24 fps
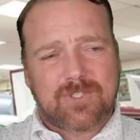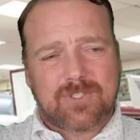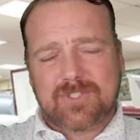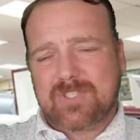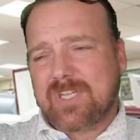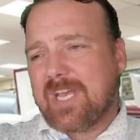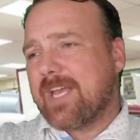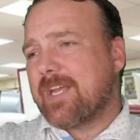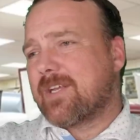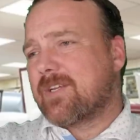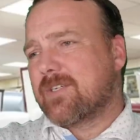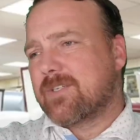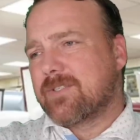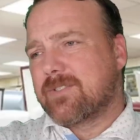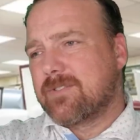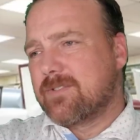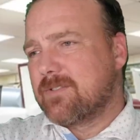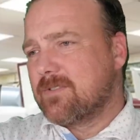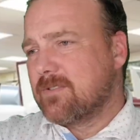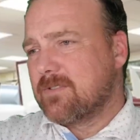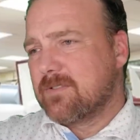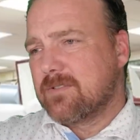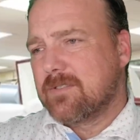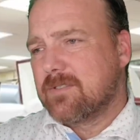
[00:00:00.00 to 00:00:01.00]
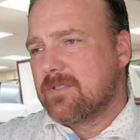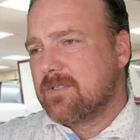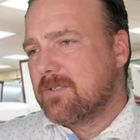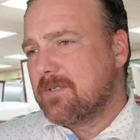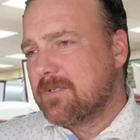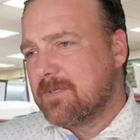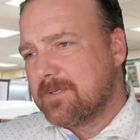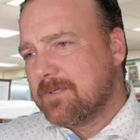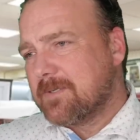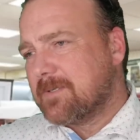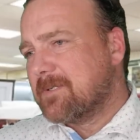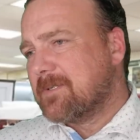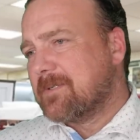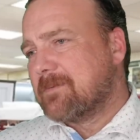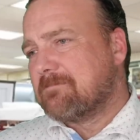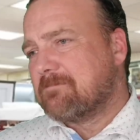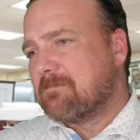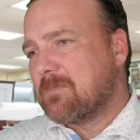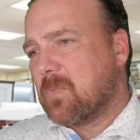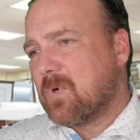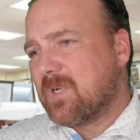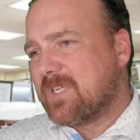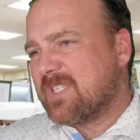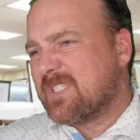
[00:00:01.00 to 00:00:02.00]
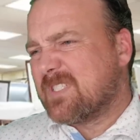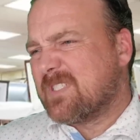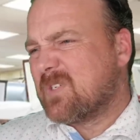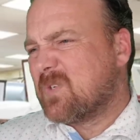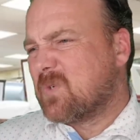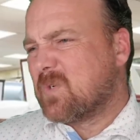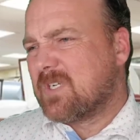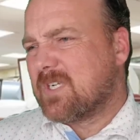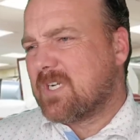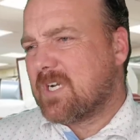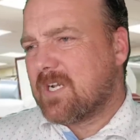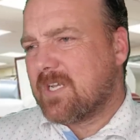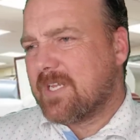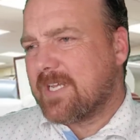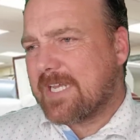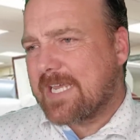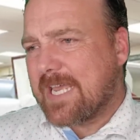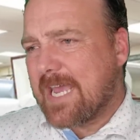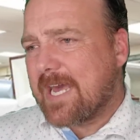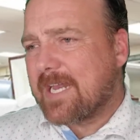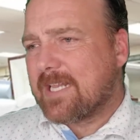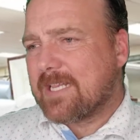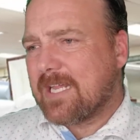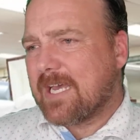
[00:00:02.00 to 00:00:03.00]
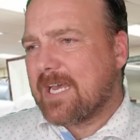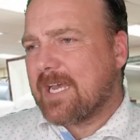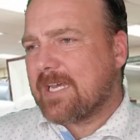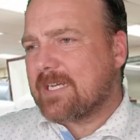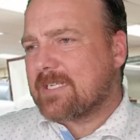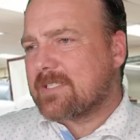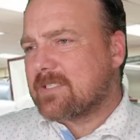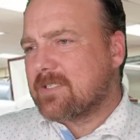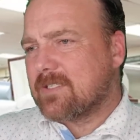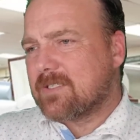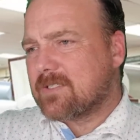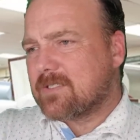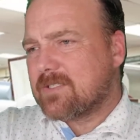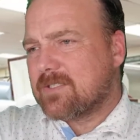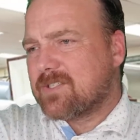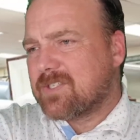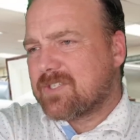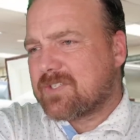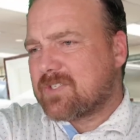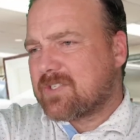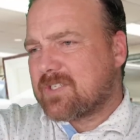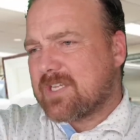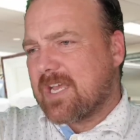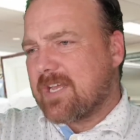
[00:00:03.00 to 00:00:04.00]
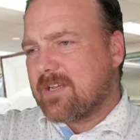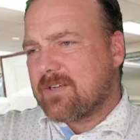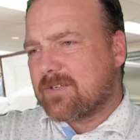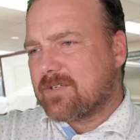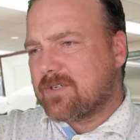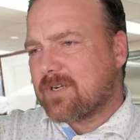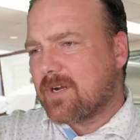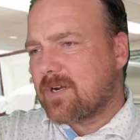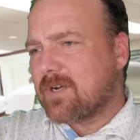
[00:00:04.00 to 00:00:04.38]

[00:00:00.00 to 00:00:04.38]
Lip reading: your standard, what is it? Are they Cadillacs or just standard